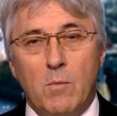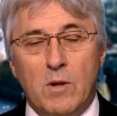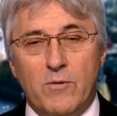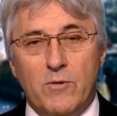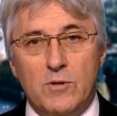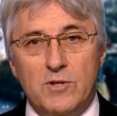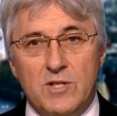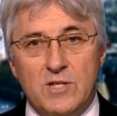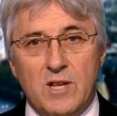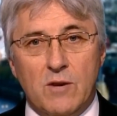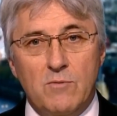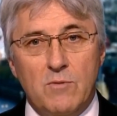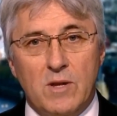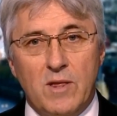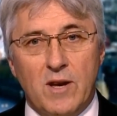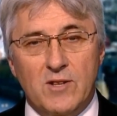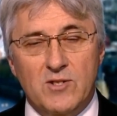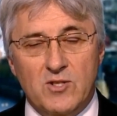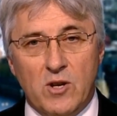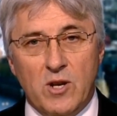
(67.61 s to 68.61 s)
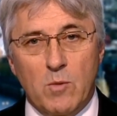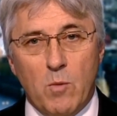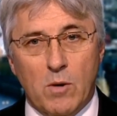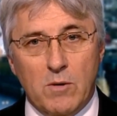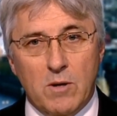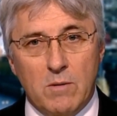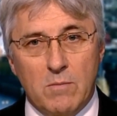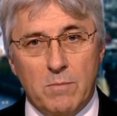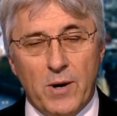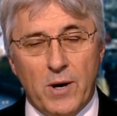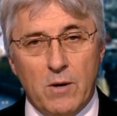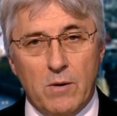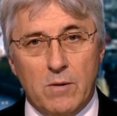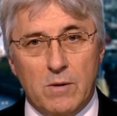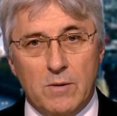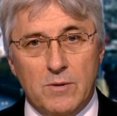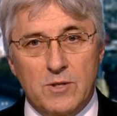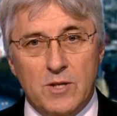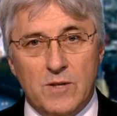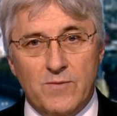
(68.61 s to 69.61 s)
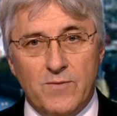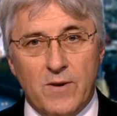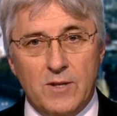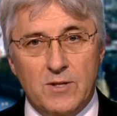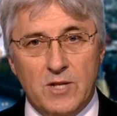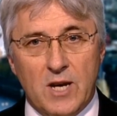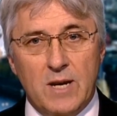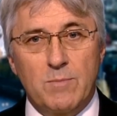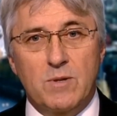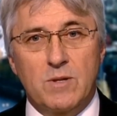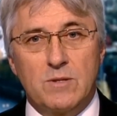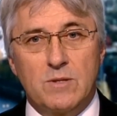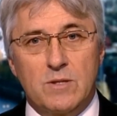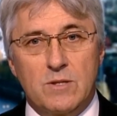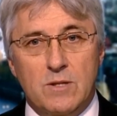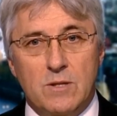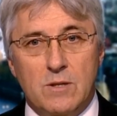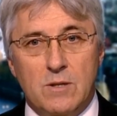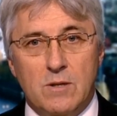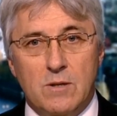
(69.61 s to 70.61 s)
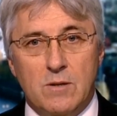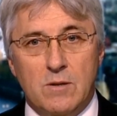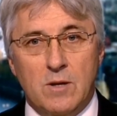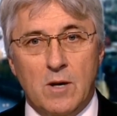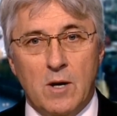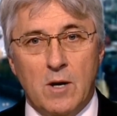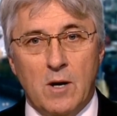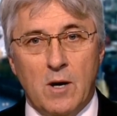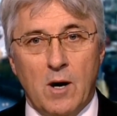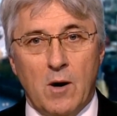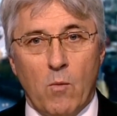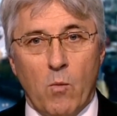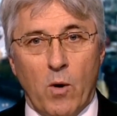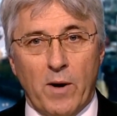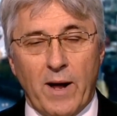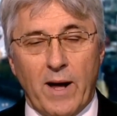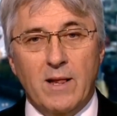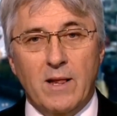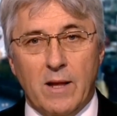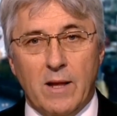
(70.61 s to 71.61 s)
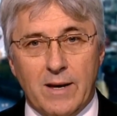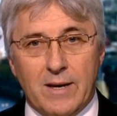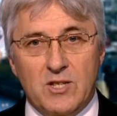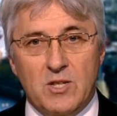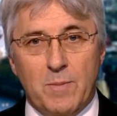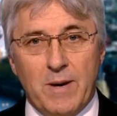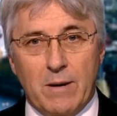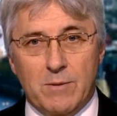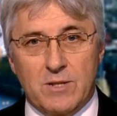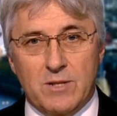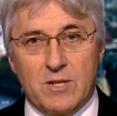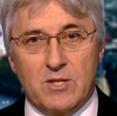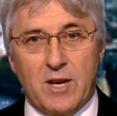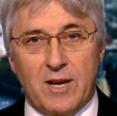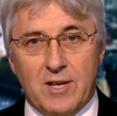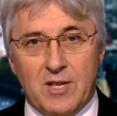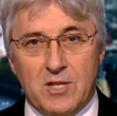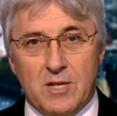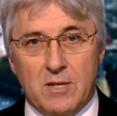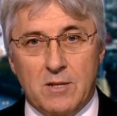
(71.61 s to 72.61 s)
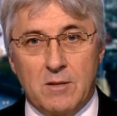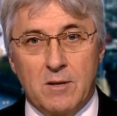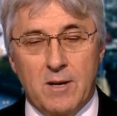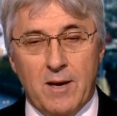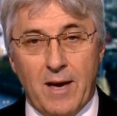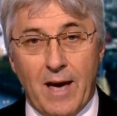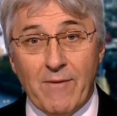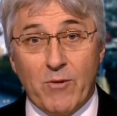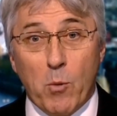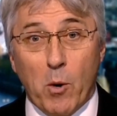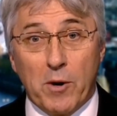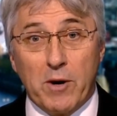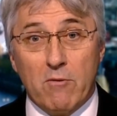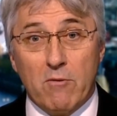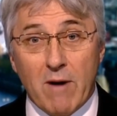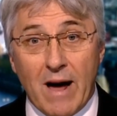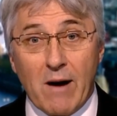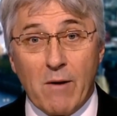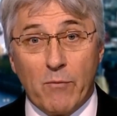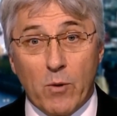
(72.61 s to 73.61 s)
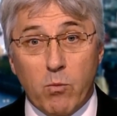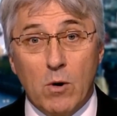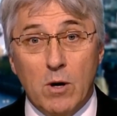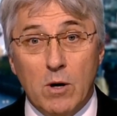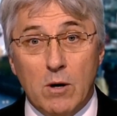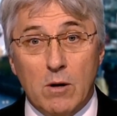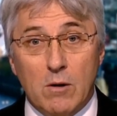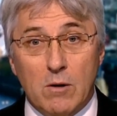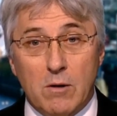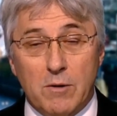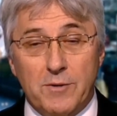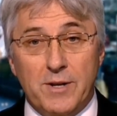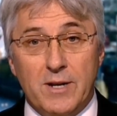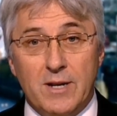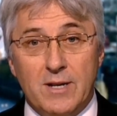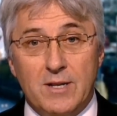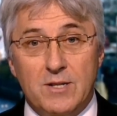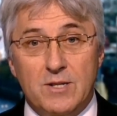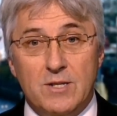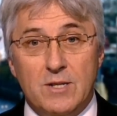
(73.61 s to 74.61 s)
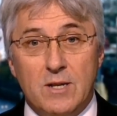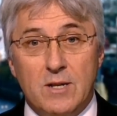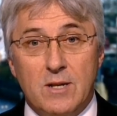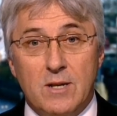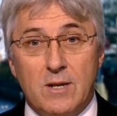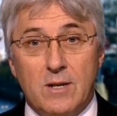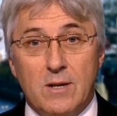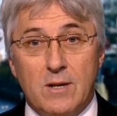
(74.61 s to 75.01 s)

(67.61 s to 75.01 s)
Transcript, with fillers: Well, of course, it's, that's only one component. As far as I'm concerned, what I'd like to be able to say to everyone around the world is,